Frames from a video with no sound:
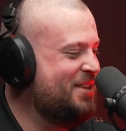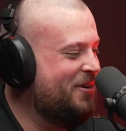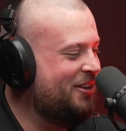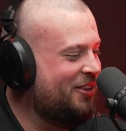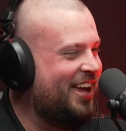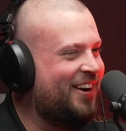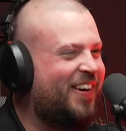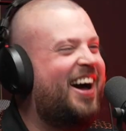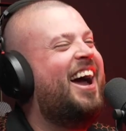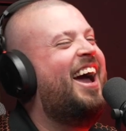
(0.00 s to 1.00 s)
middle of the hill,
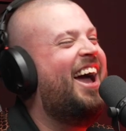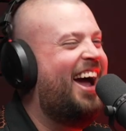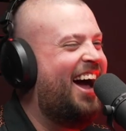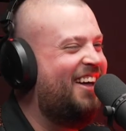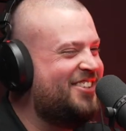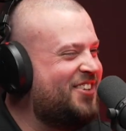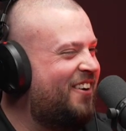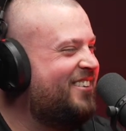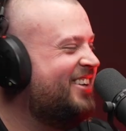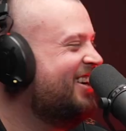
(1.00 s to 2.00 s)
at the
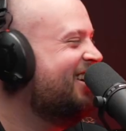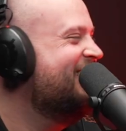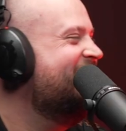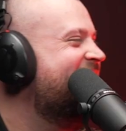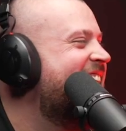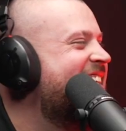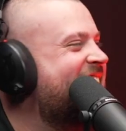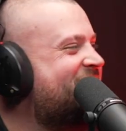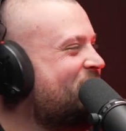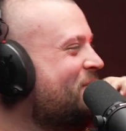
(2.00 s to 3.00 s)
top, near
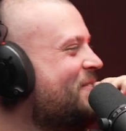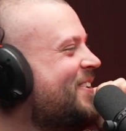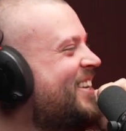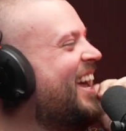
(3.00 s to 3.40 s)
the scoreboard.